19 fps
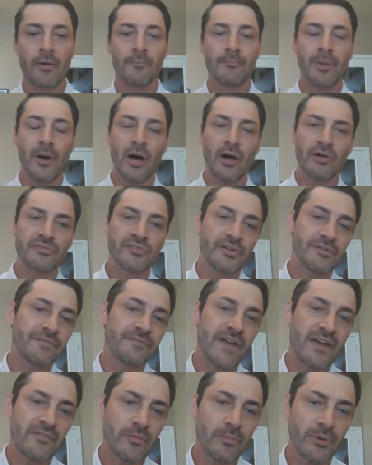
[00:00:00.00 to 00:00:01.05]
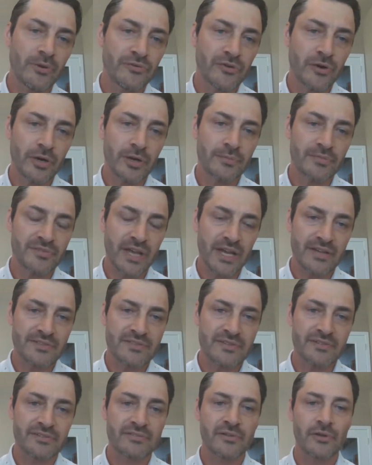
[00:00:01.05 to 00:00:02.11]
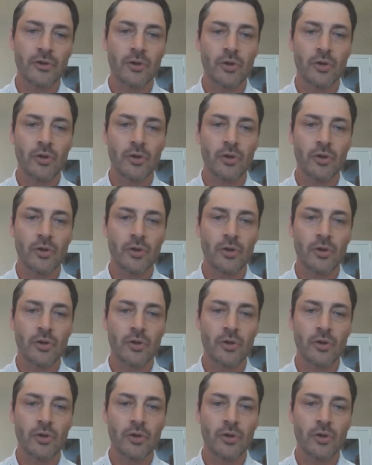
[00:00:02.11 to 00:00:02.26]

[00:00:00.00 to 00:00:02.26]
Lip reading: Paul's unfavorable circumstances